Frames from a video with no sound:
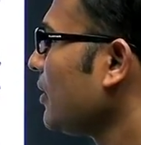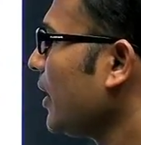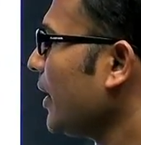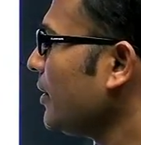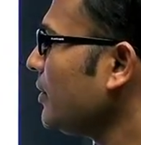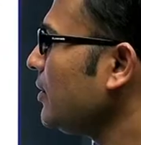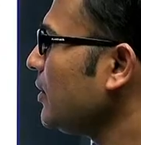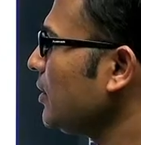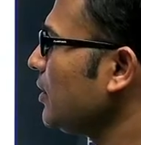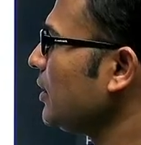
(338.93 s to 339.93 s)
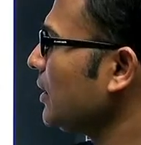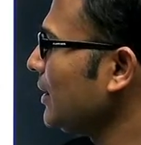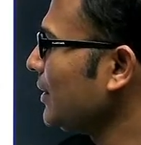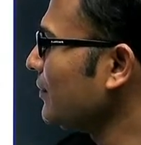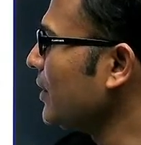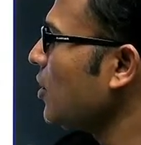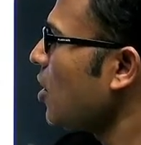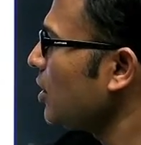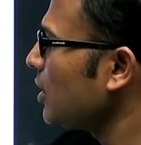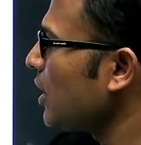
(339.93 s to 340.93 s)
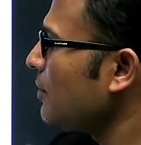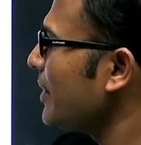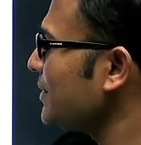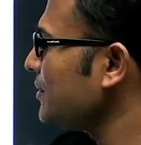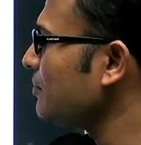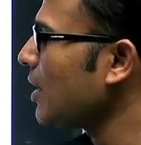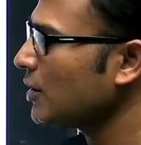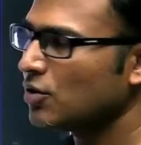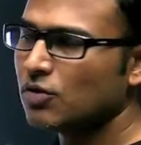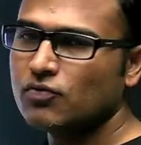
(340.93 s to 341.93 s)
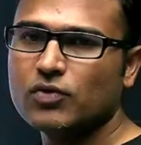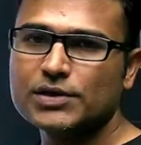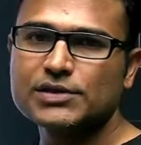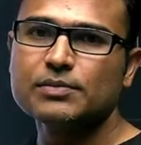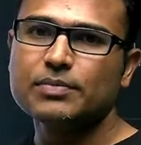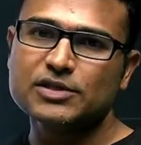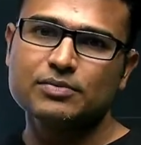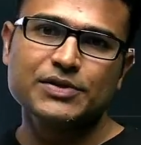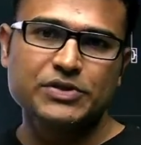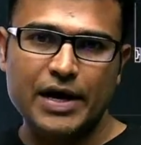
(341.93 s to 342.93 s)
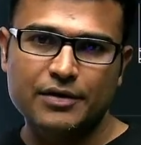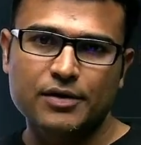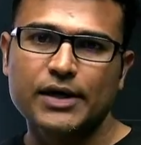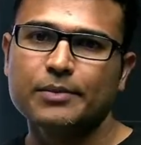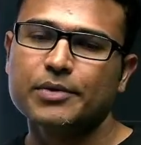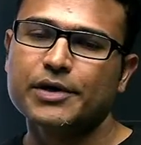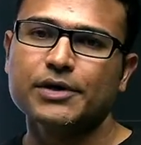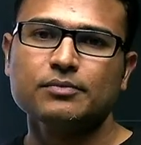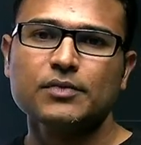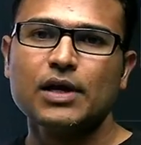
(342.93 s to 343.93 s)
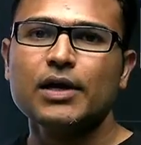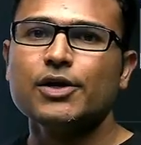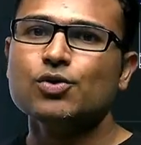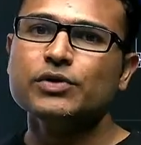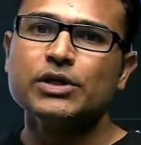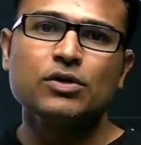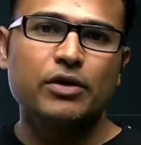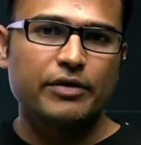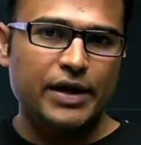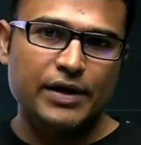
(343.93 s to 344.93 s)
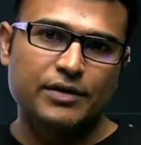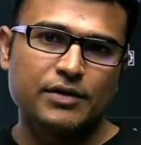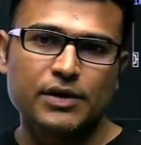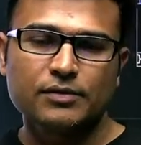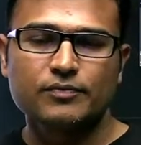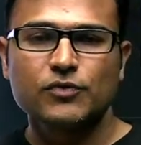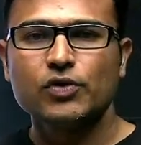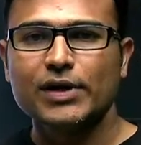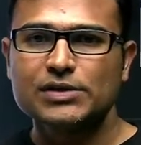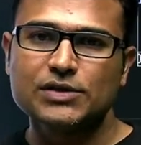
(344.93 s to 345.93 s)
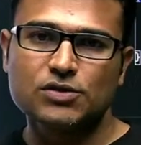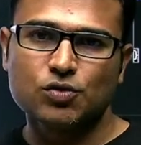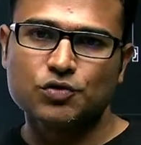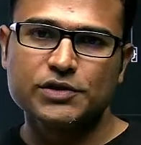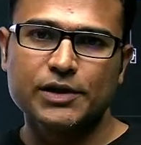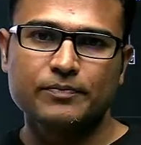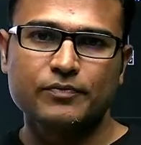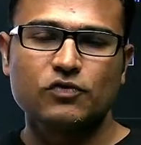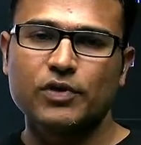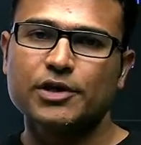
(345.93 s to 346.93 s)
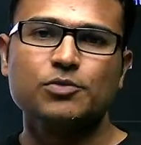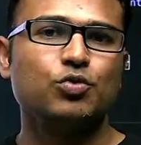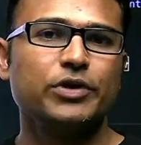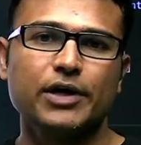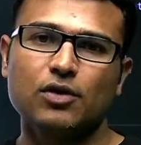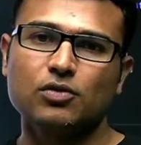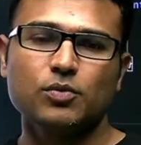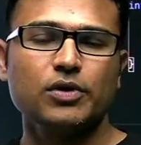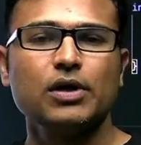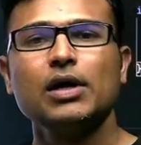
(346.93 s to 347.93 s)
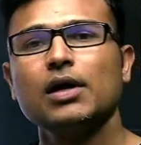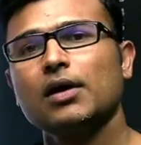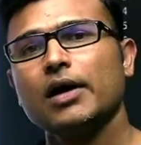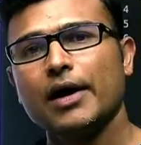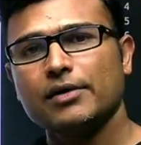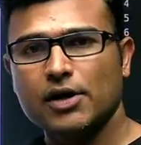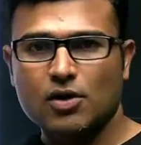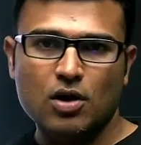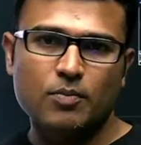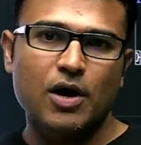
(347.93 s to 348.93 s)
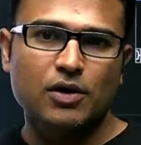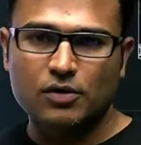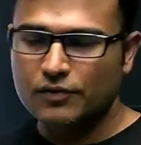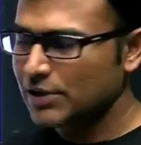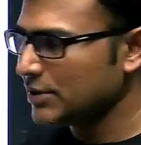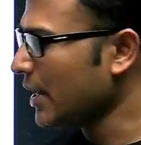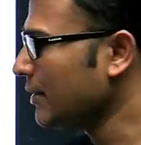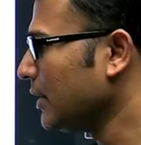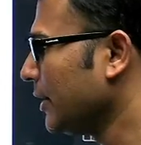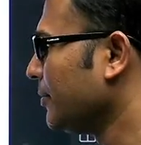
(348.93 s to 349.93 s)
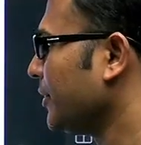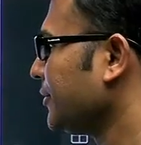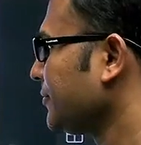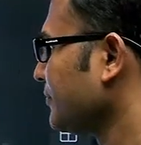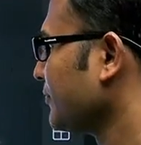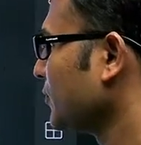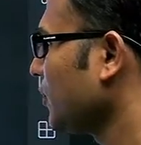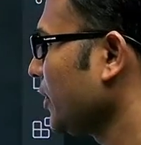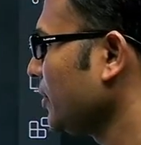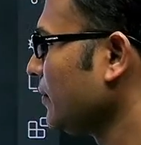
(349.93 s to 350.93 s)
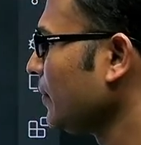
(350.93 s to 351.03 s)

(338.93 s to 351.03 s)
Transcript: and they all come as a part of C++ standard library. You need not write anything. You can just use them for input and output, and they are all part of the standard library. Okay.